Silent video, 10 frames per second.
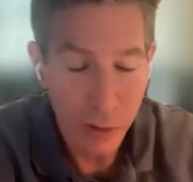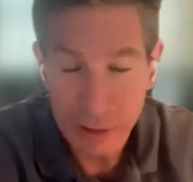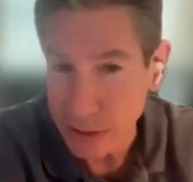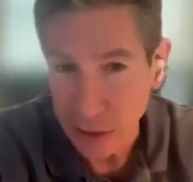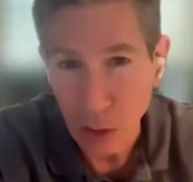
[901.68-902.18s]
or
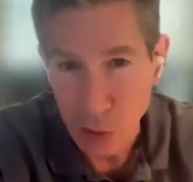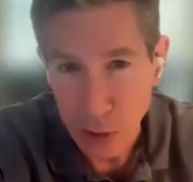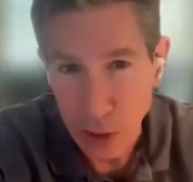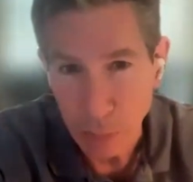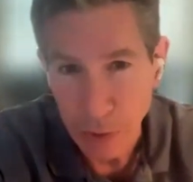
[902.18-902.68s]
like
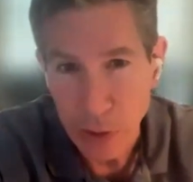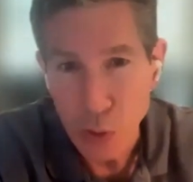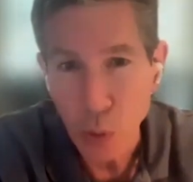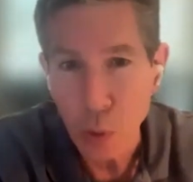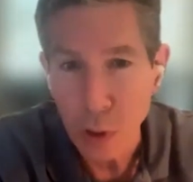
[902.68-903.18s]
technology
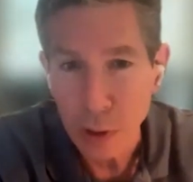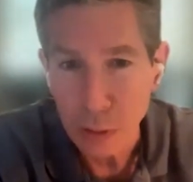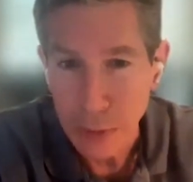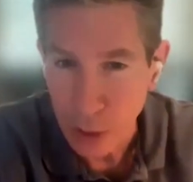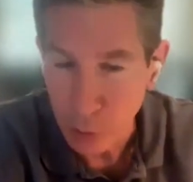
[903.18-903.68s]
companies
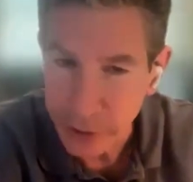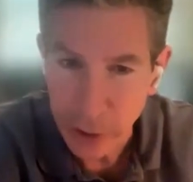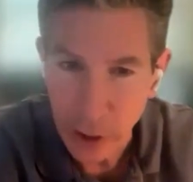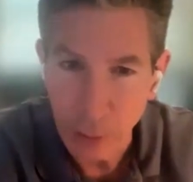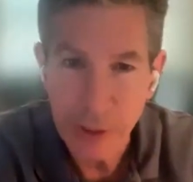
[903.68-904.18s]
or
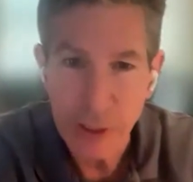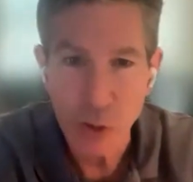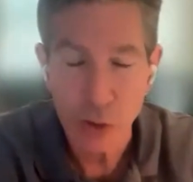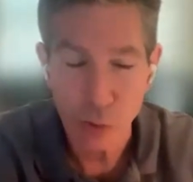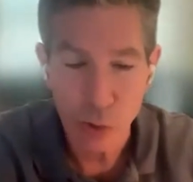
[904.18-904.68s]
healthcare
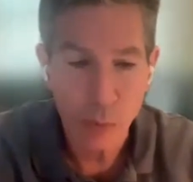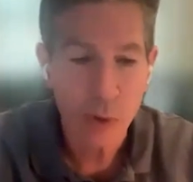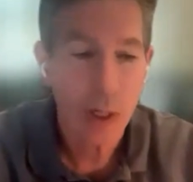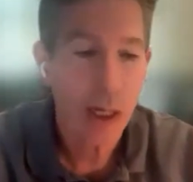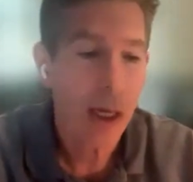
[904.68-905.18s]
companies or
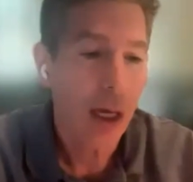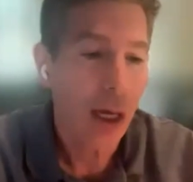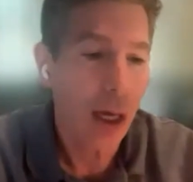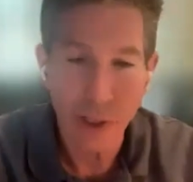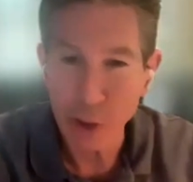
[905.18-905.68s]
groups,
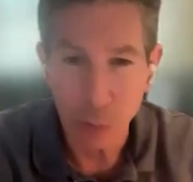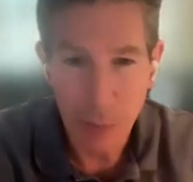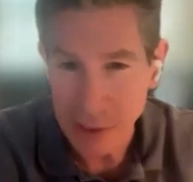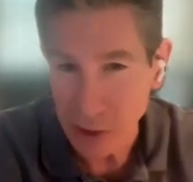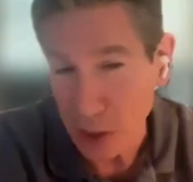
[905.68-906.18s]

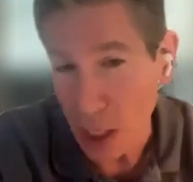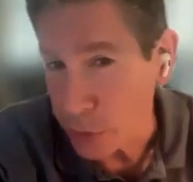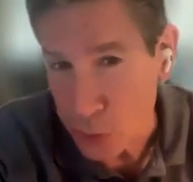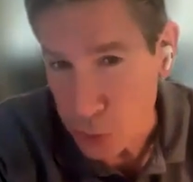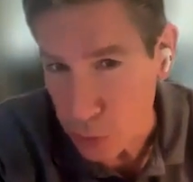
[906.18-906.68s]
clinical medicine
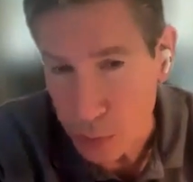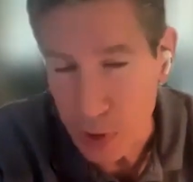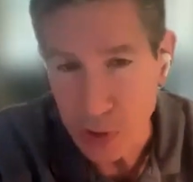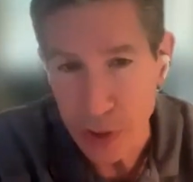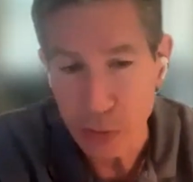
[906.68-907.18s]
doctors
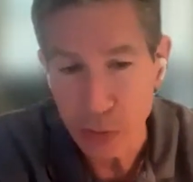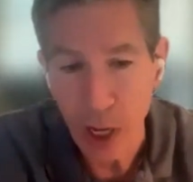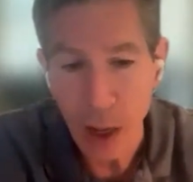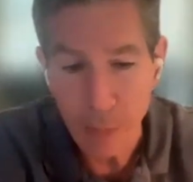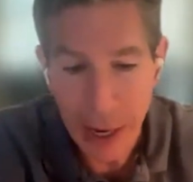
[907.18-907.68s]
groups, et
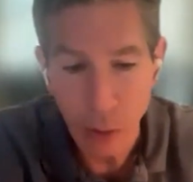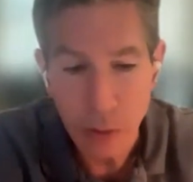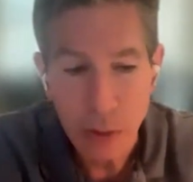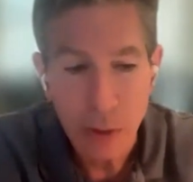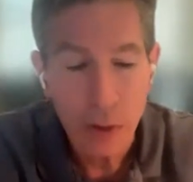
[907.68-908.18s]
cetera,
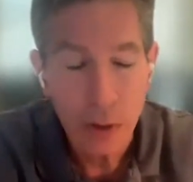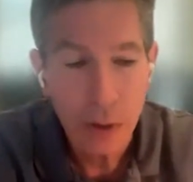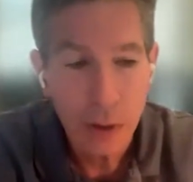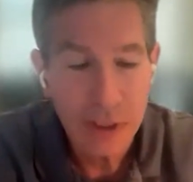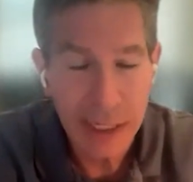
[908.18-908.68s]
about
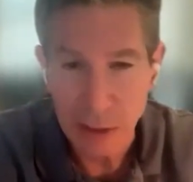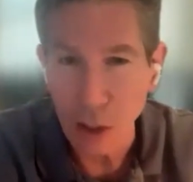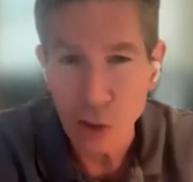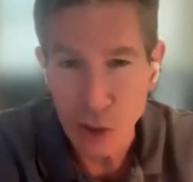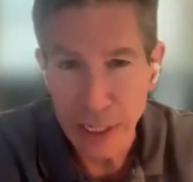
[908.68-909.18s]

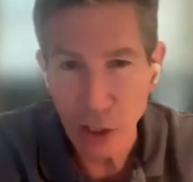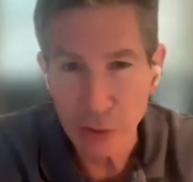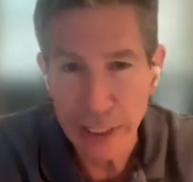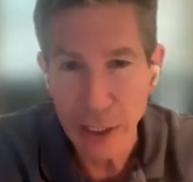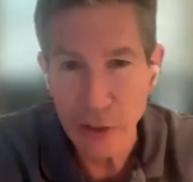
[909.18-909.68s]
technology and
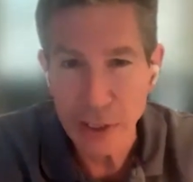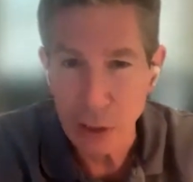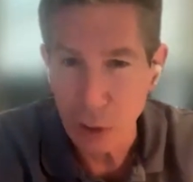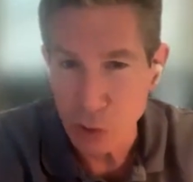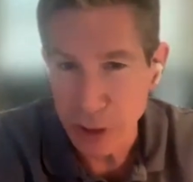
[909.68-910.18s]
healthcare,
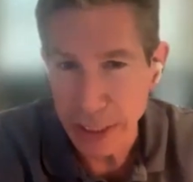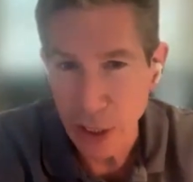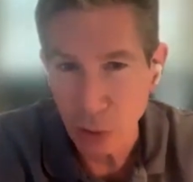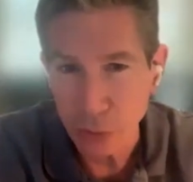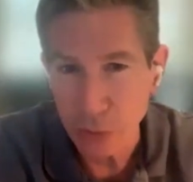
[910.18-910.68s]
technology and
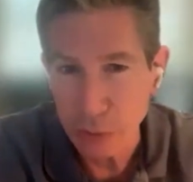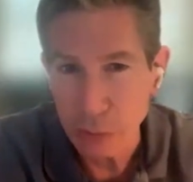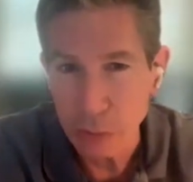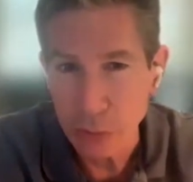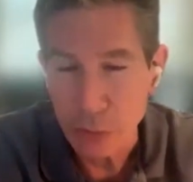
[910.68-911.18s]
health,
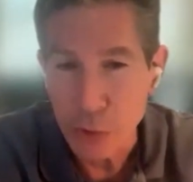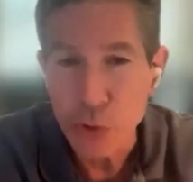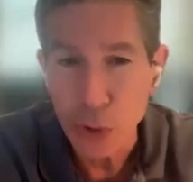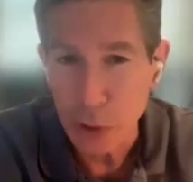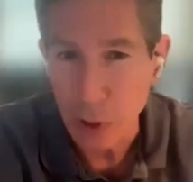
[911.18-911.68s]
the
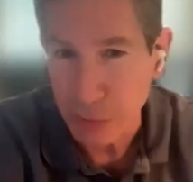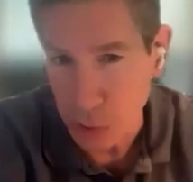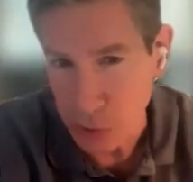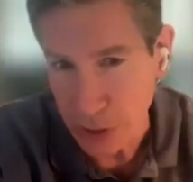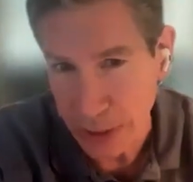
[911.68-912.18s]
future of
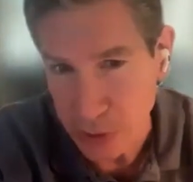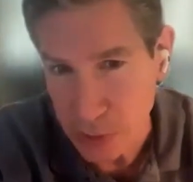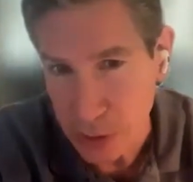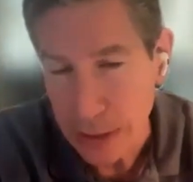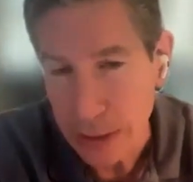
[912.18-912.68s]
those
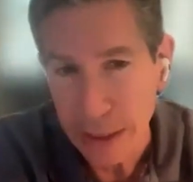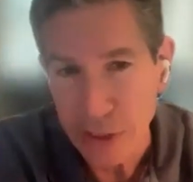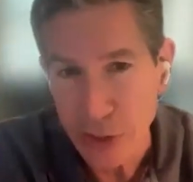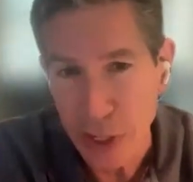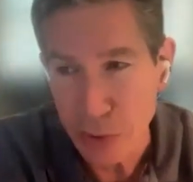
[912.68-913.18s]
things,
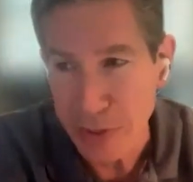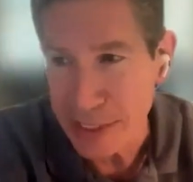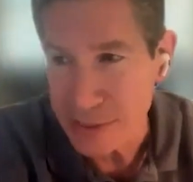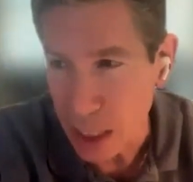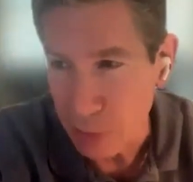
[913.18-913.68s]
et cetera.
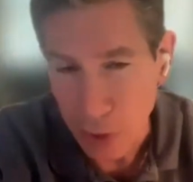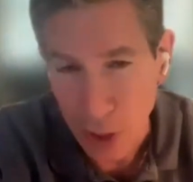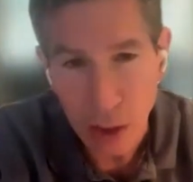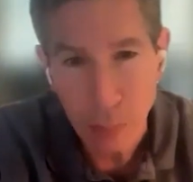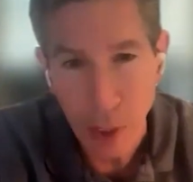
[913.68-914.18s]
And that's kind of
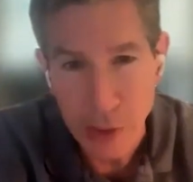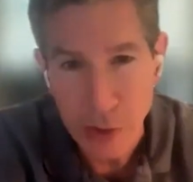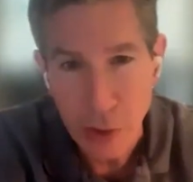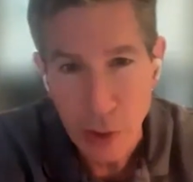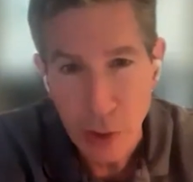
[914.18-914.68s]
what
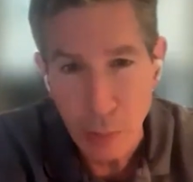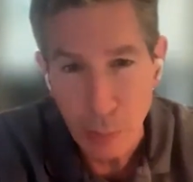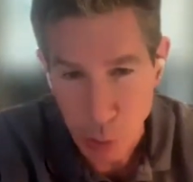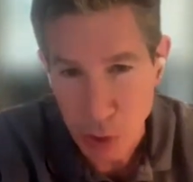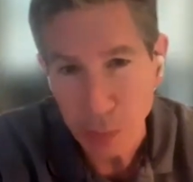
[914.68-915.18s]
occupies
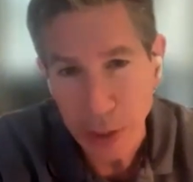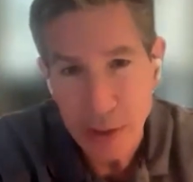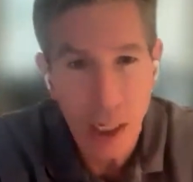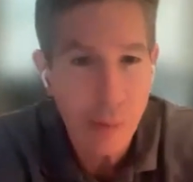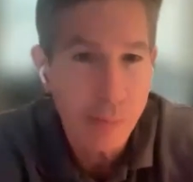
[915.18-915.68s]
most of
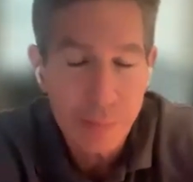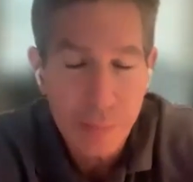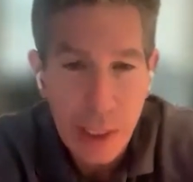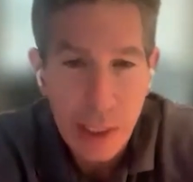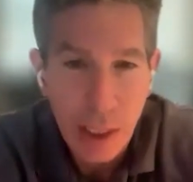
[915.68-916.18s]
my time
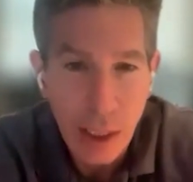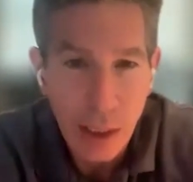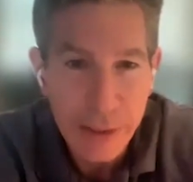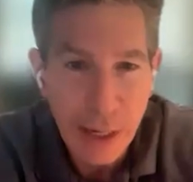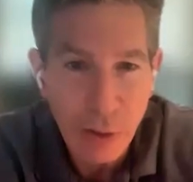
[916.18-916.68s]

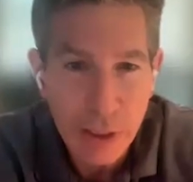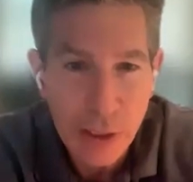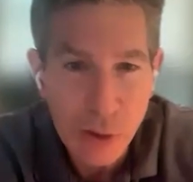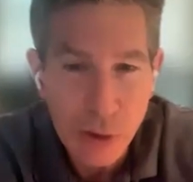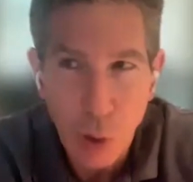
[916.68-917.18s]
nowadays.